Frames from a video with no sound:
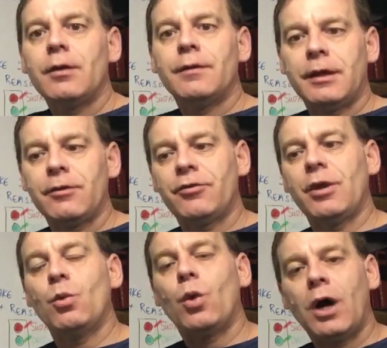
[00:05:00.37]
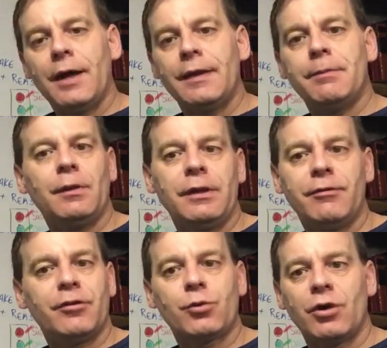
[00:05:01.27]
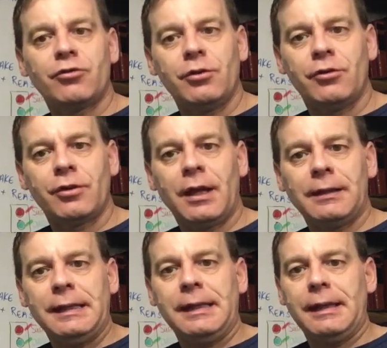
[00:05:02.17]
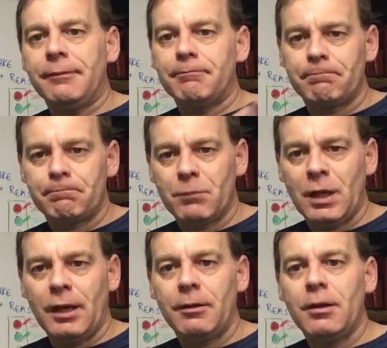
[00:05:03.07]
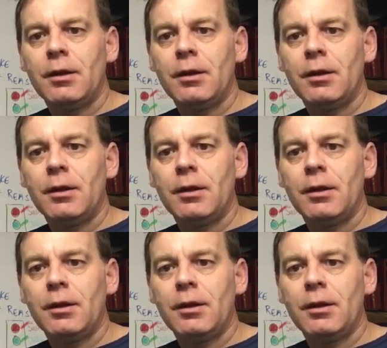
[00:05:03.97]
They could say why they believe this question is not leading. Okay?